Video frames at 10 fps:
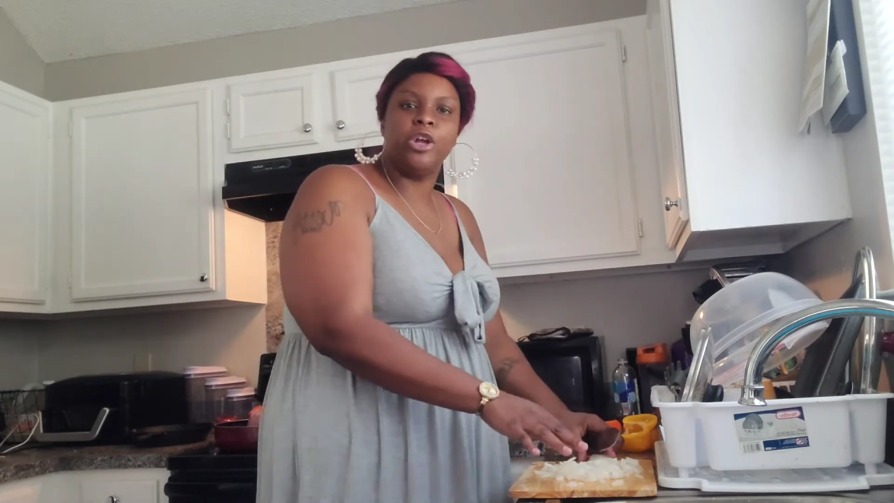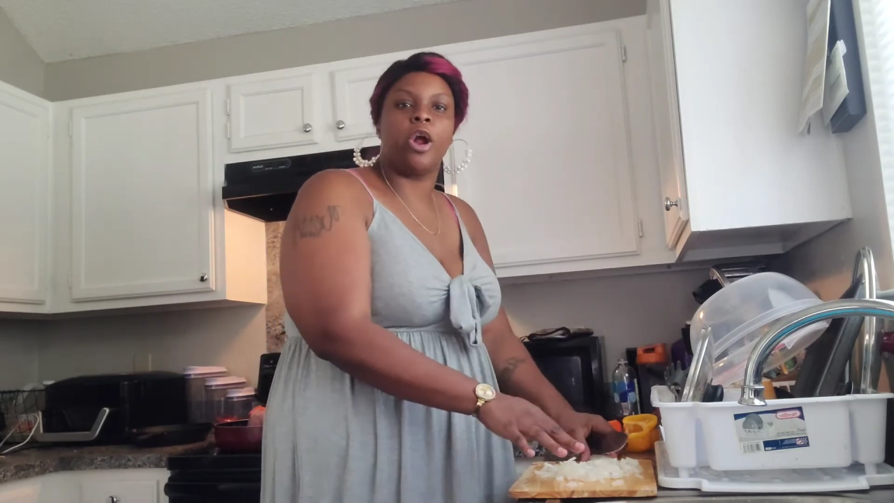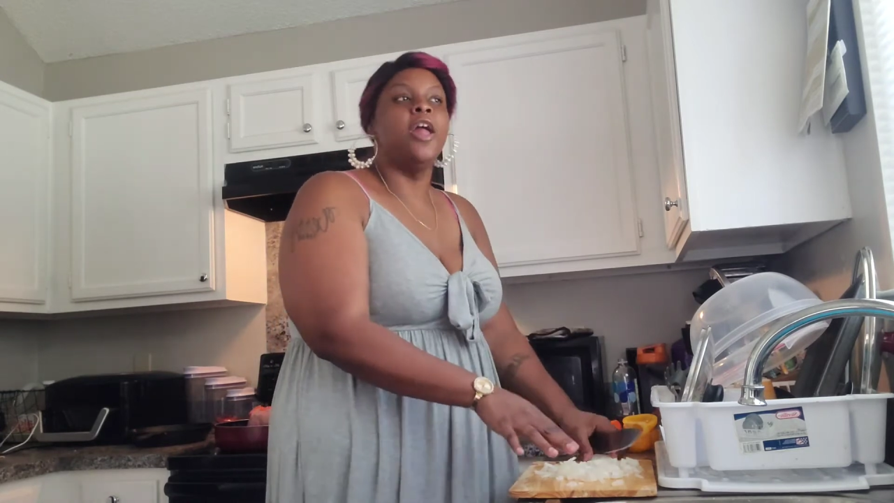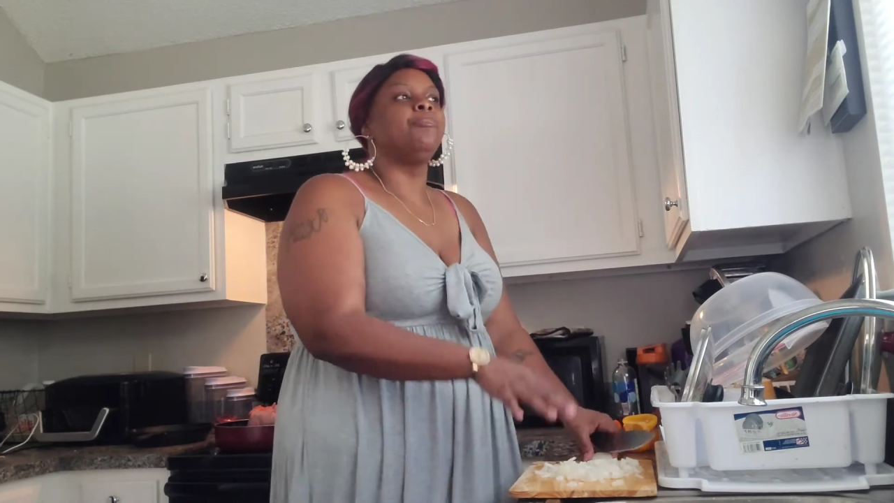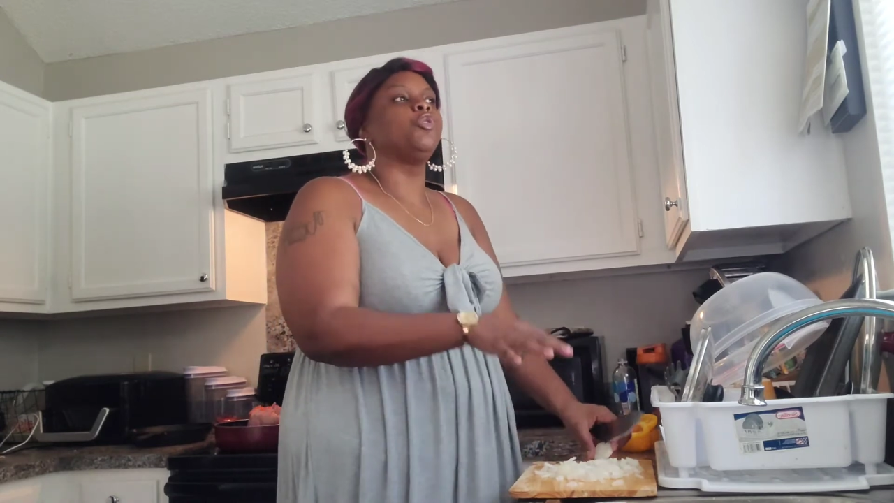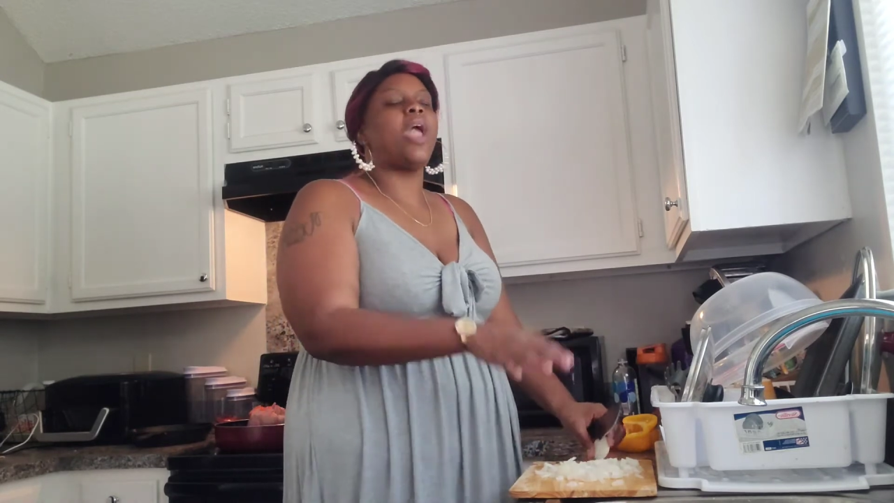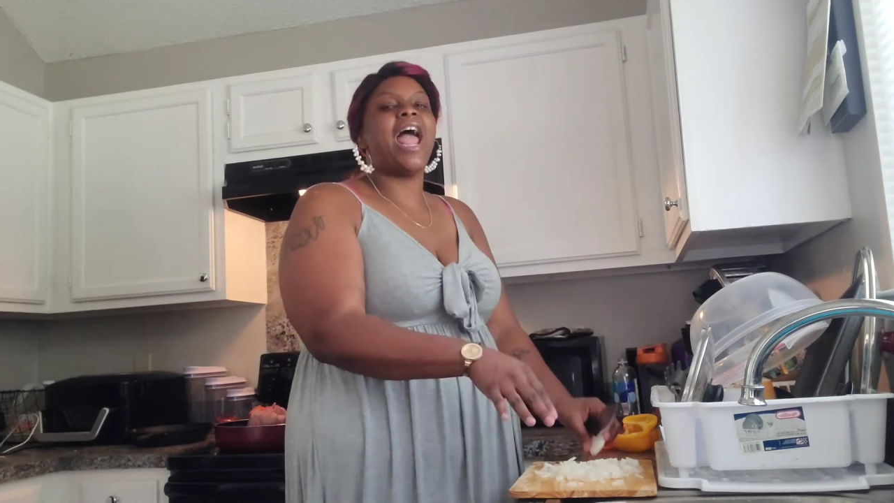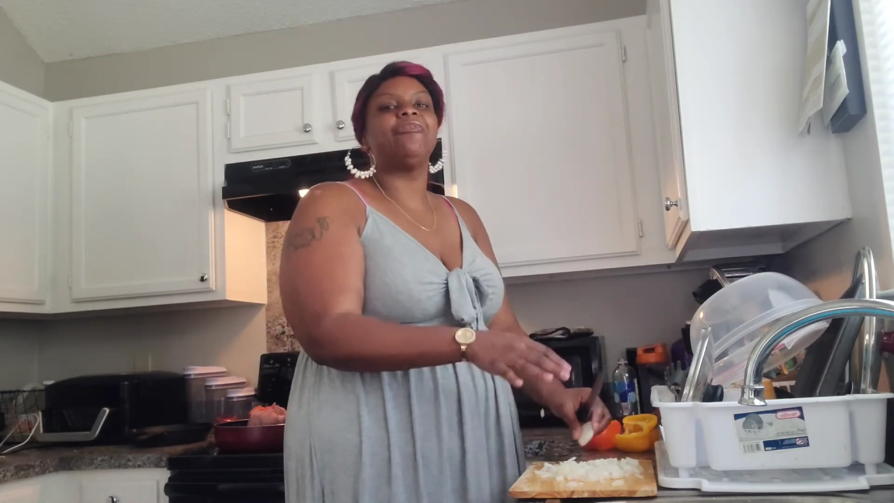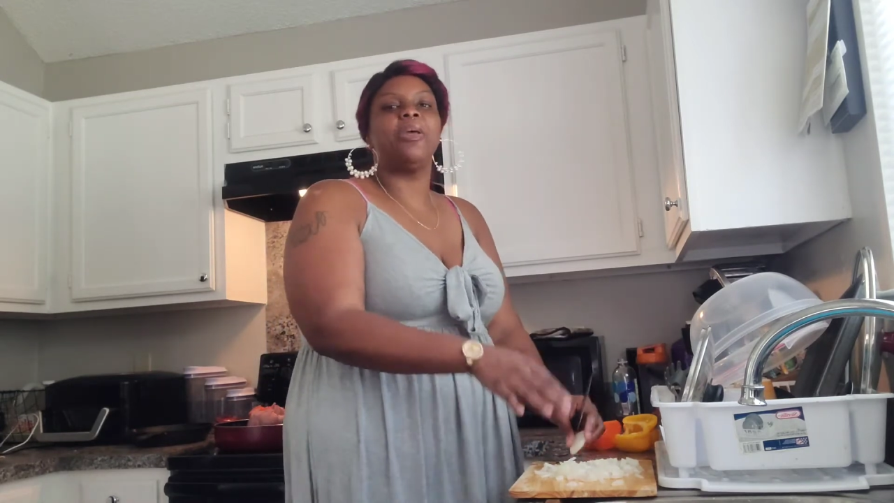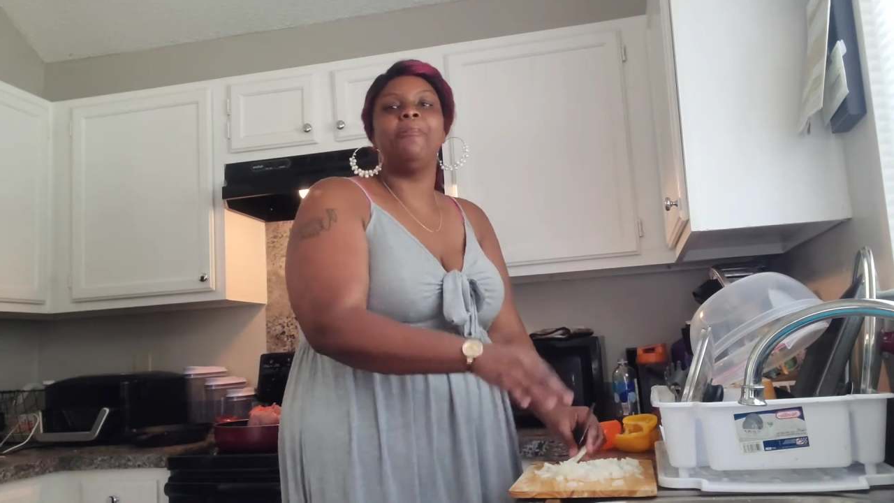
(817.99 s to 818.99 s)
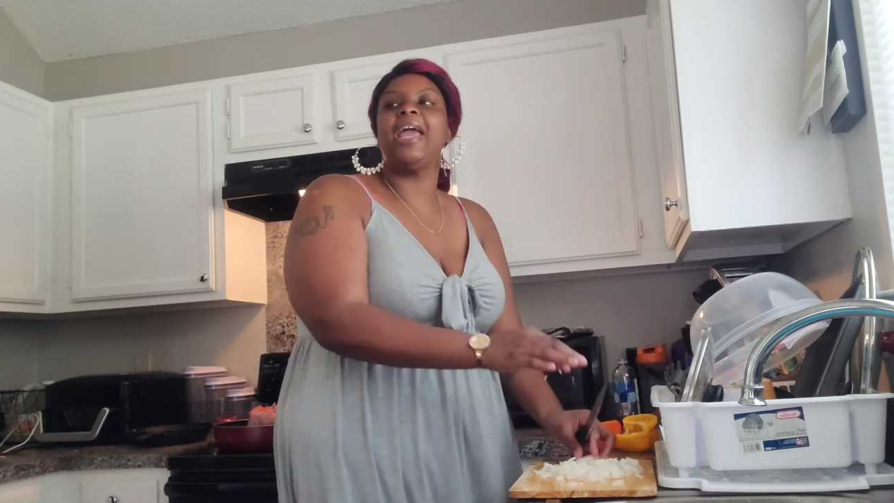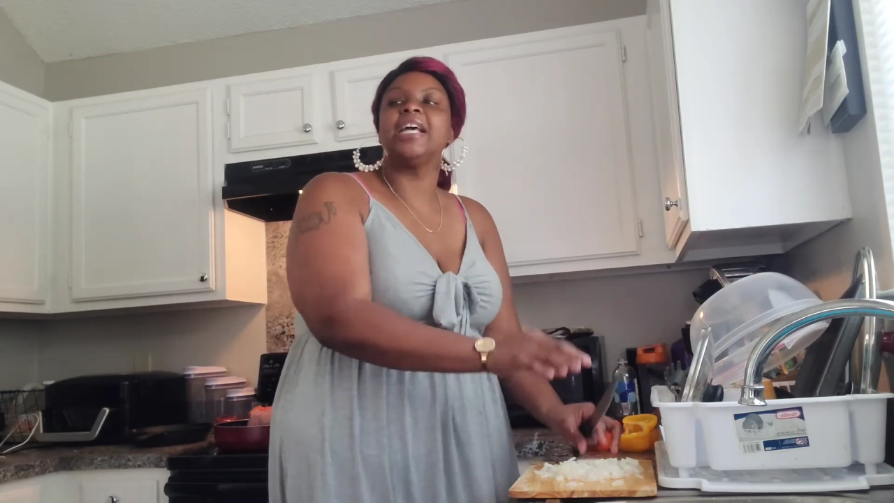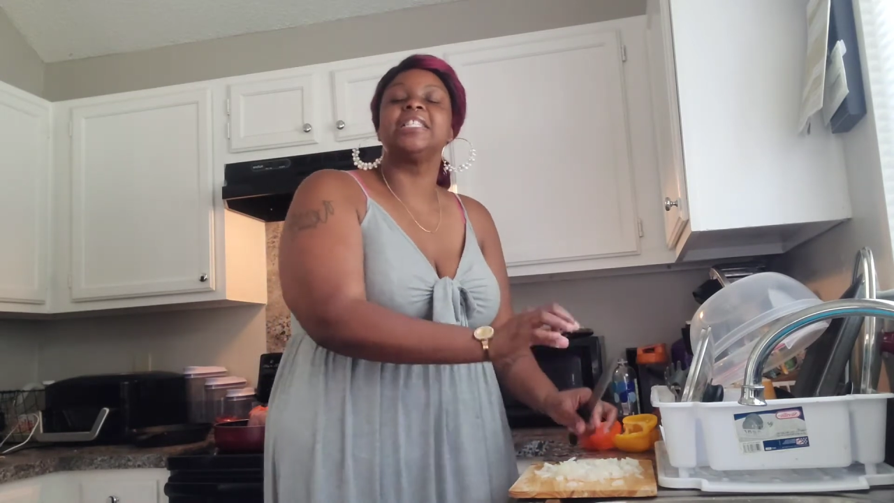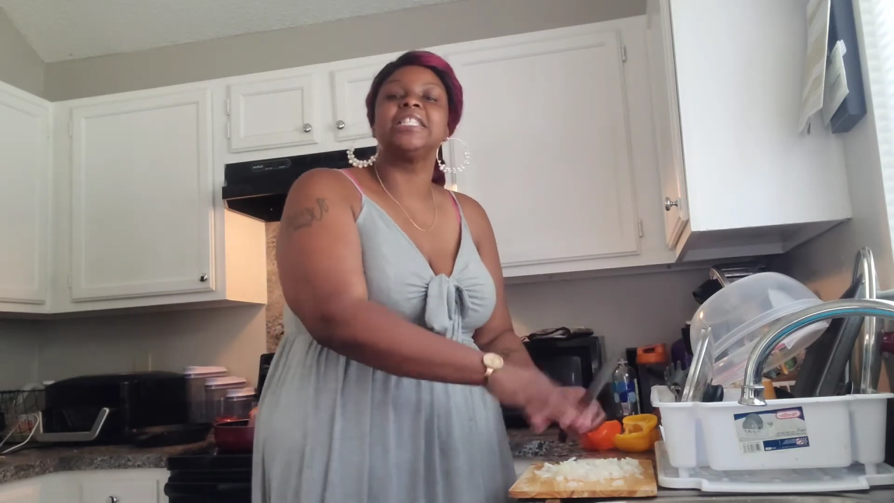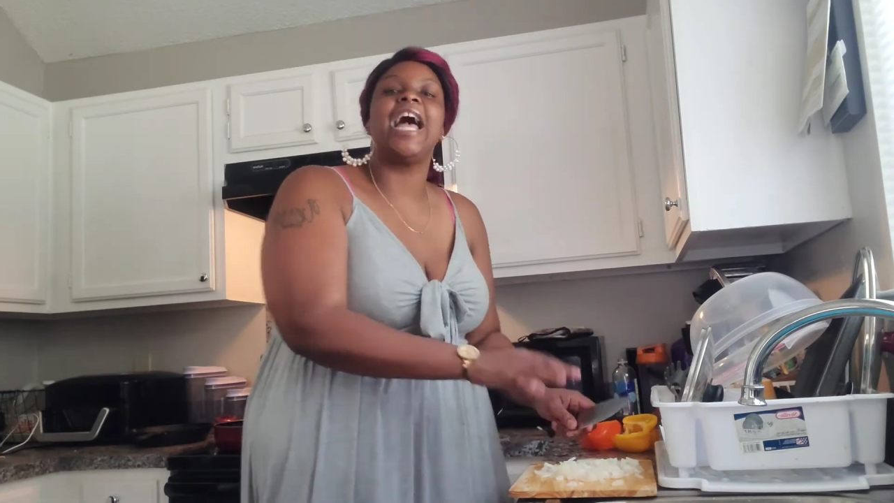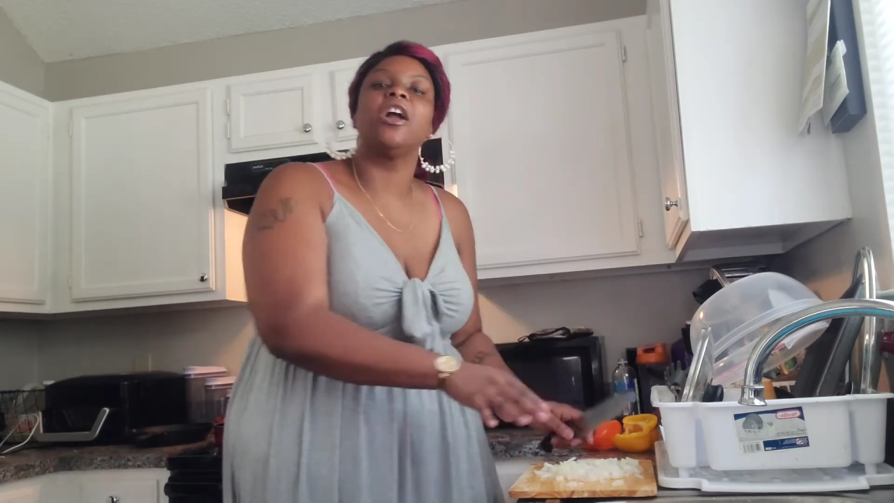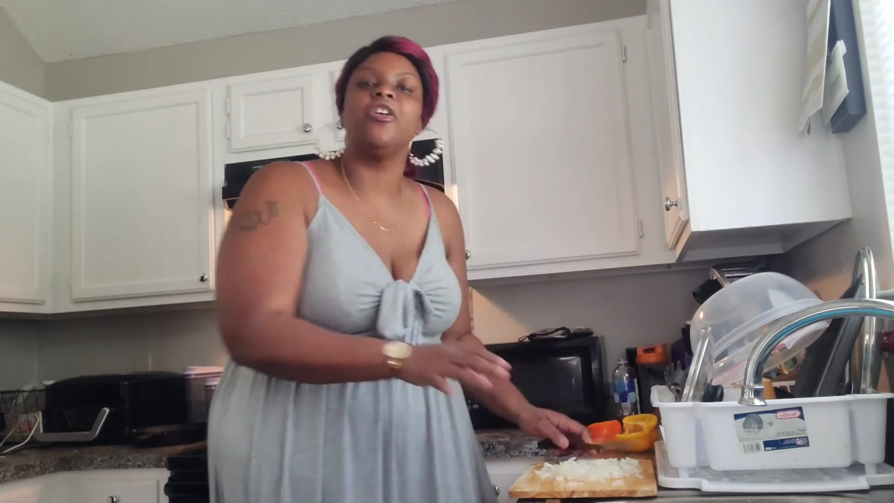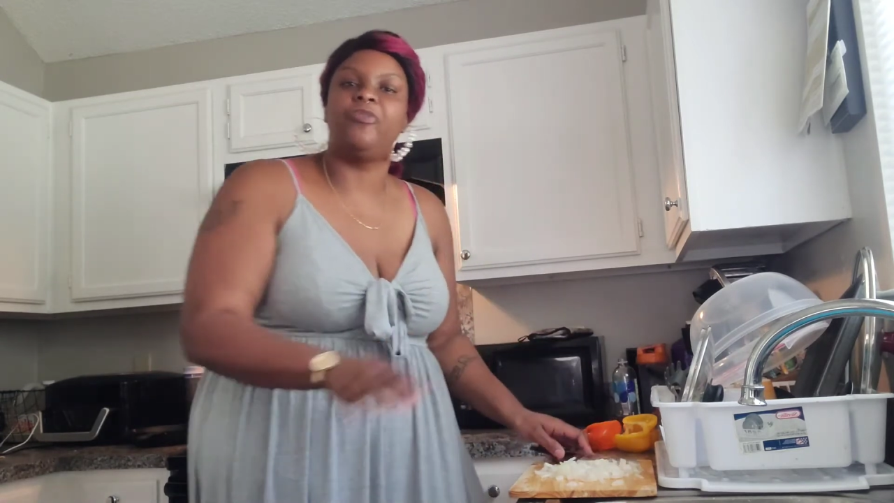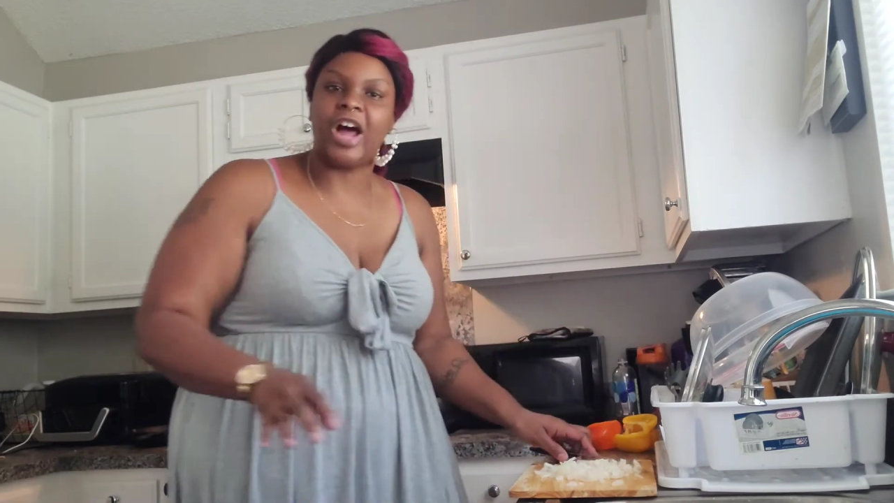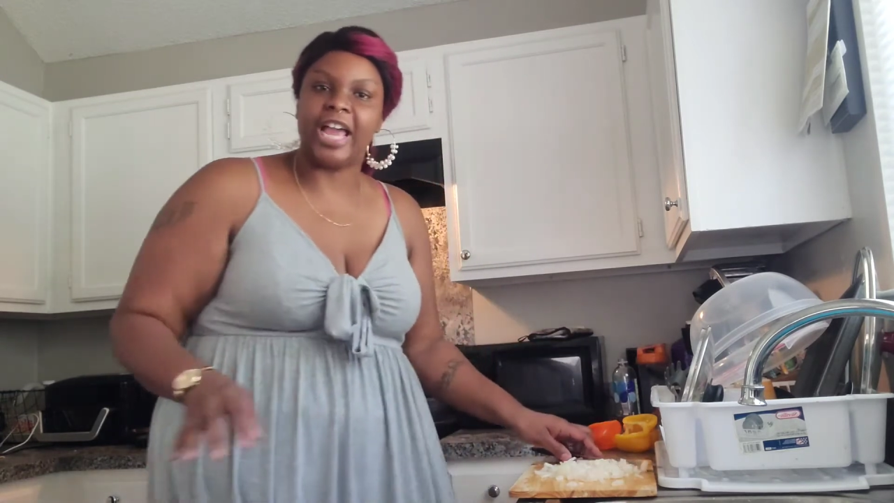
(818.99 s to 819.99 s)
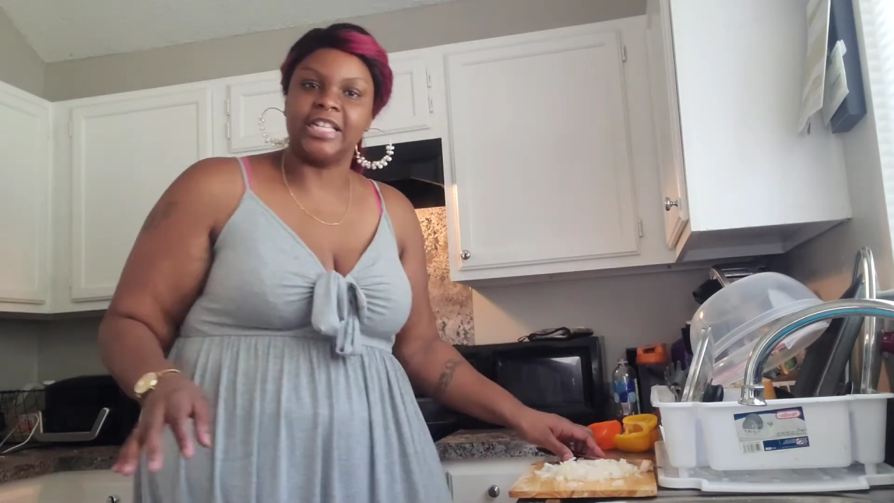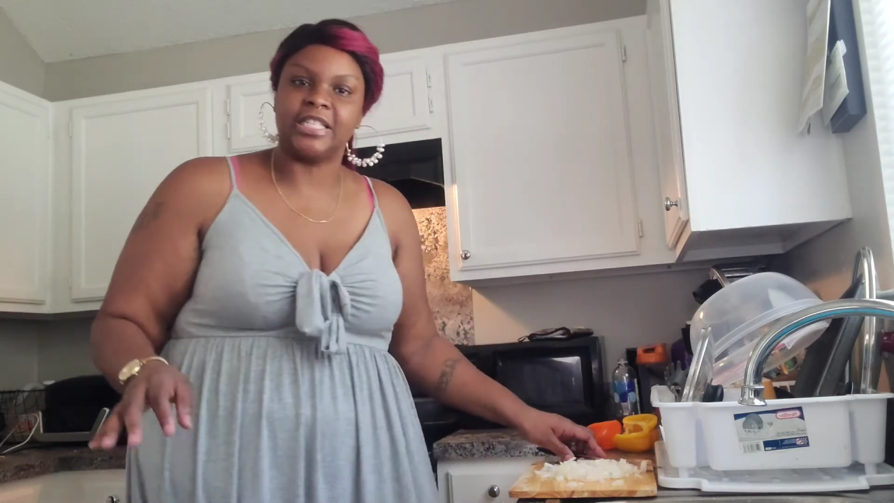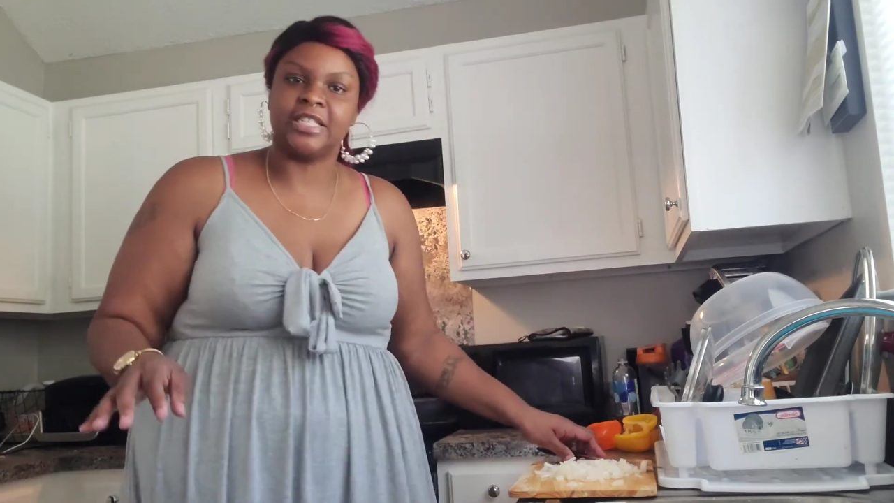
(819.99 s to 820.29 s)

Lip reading: or you have to make a sacrifice.